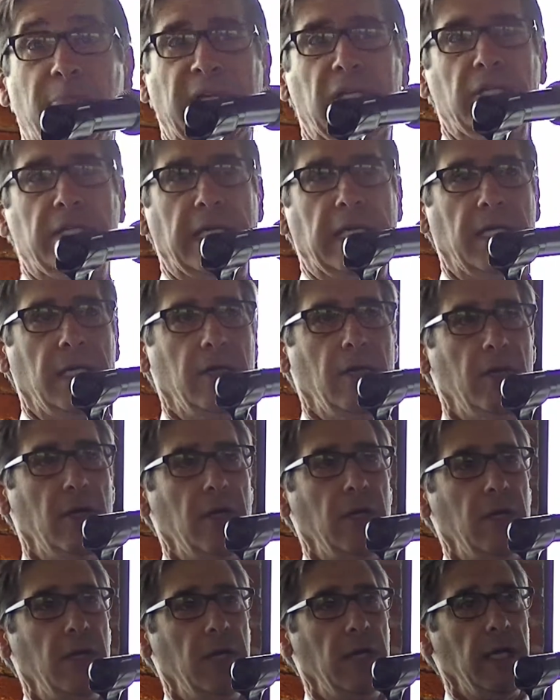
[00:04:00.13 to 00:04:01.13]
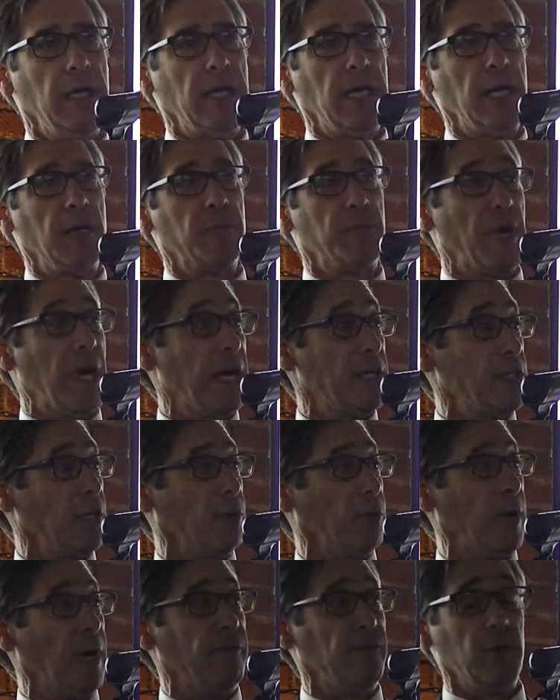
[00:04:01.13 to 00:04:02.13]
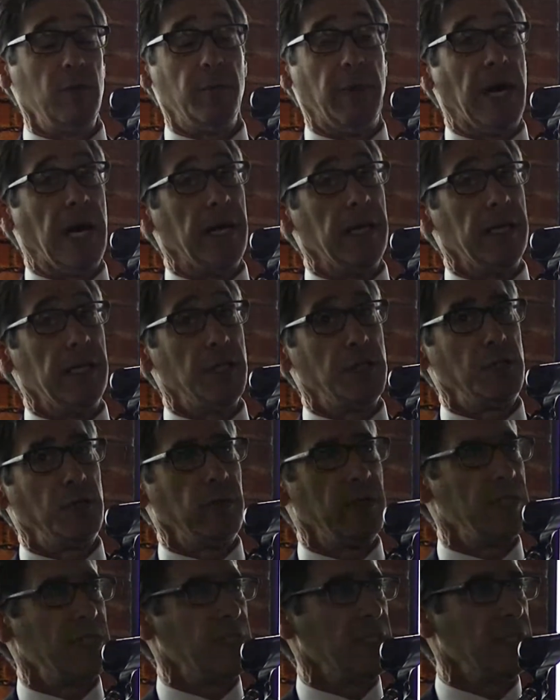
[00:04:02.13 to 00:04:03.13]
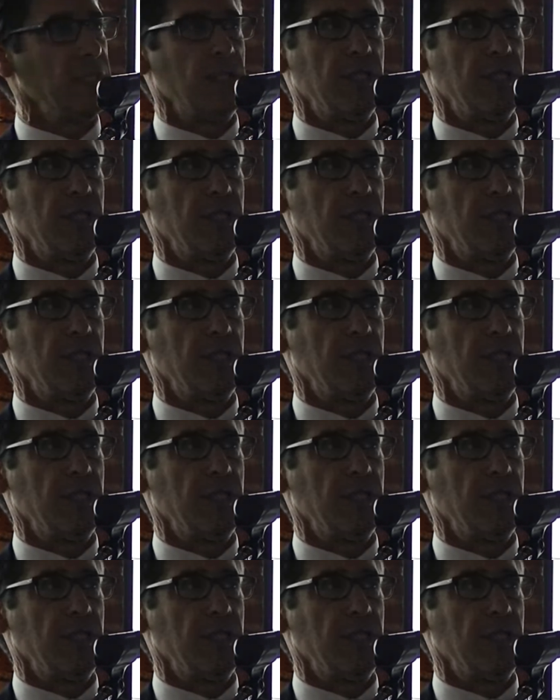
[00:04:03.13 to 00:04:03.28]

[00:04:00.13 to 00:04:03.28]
billion in project revenue bond issuances